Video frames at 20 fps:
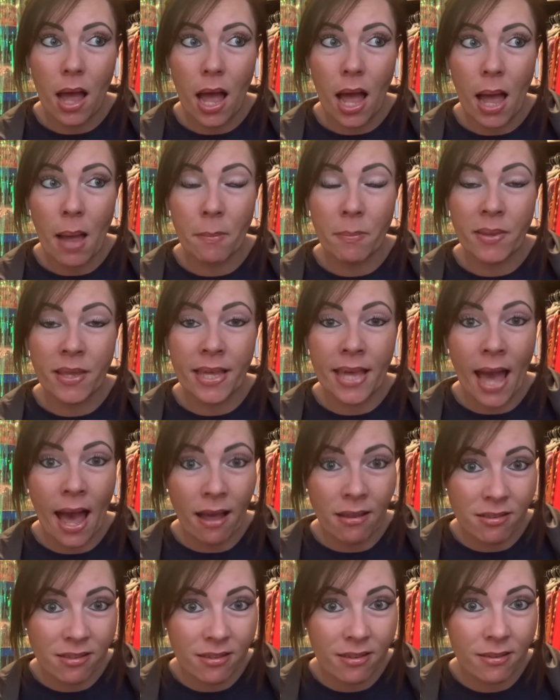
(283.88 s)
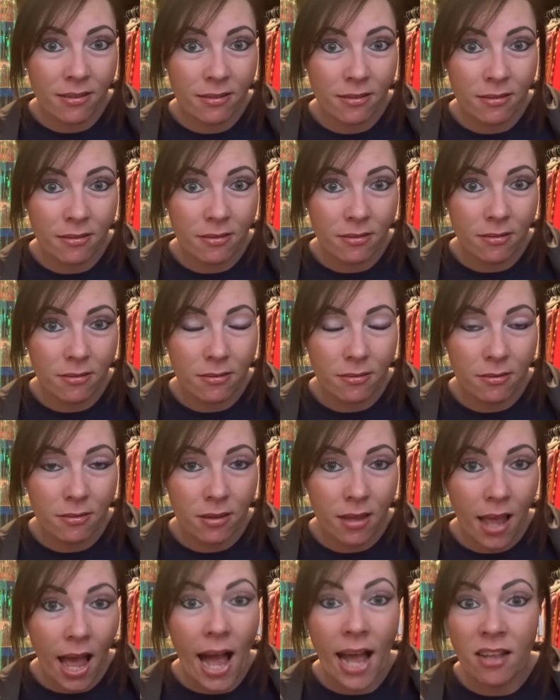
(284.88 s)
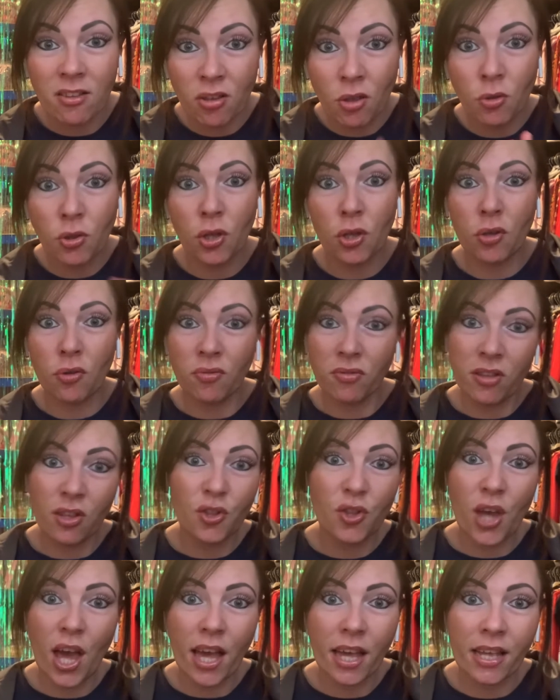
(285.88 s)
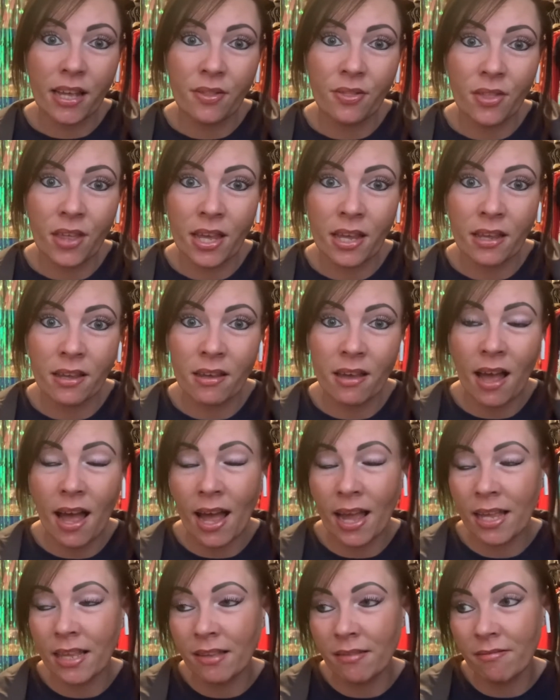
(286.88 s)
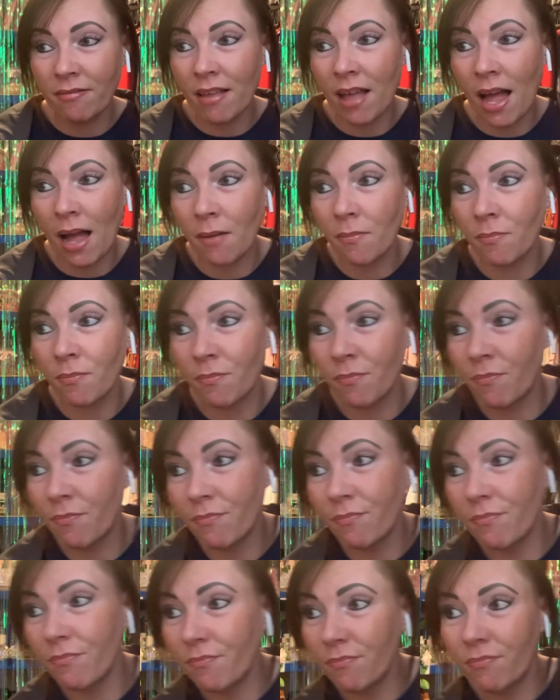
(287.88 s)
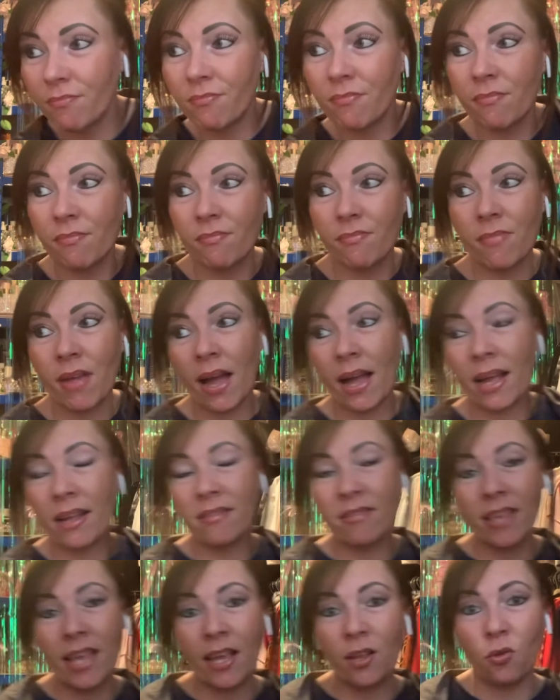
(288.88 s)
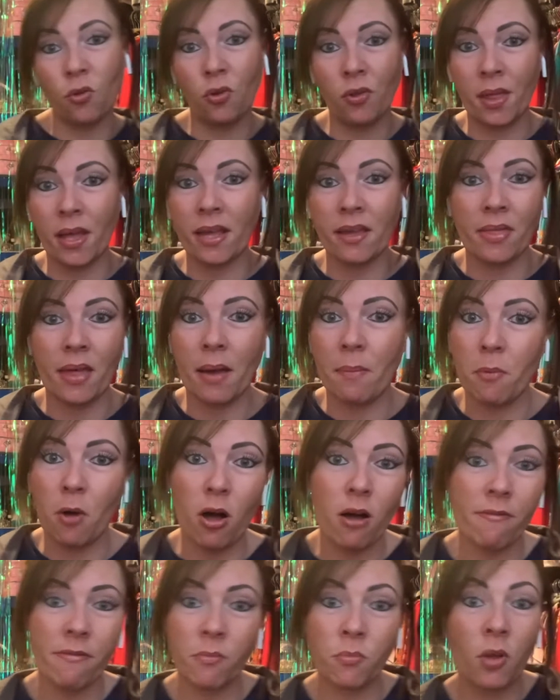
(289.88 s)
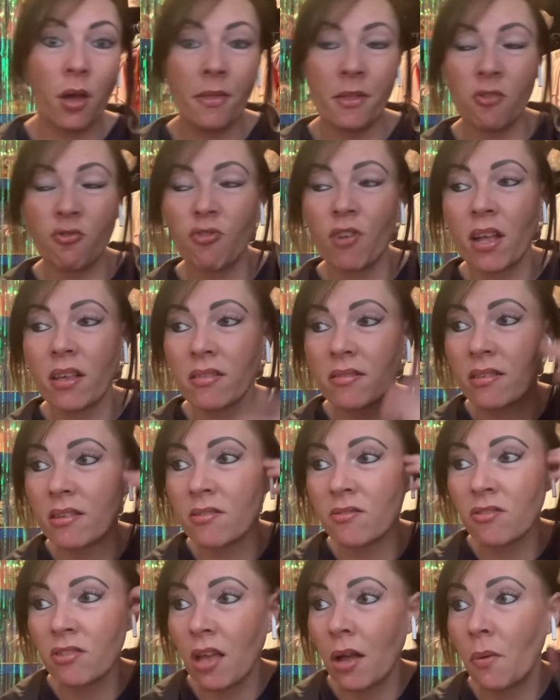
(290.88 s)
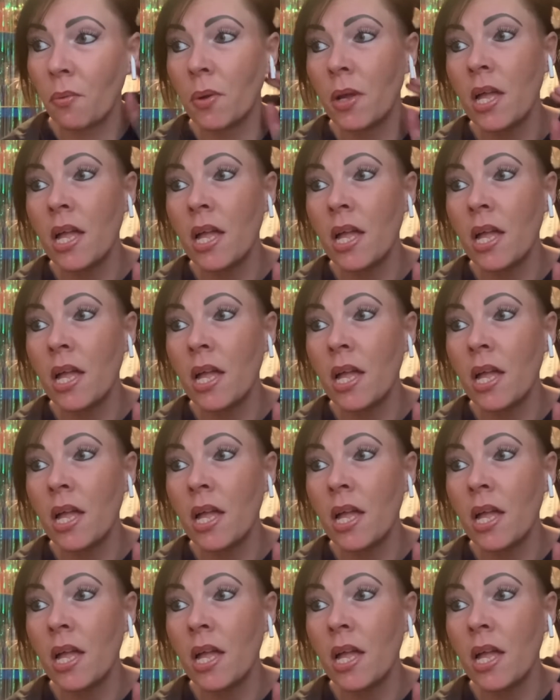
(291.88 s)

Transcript: I'm guessing, I don't use the check-in thing, I turn all that crap off, I'm not interested. So,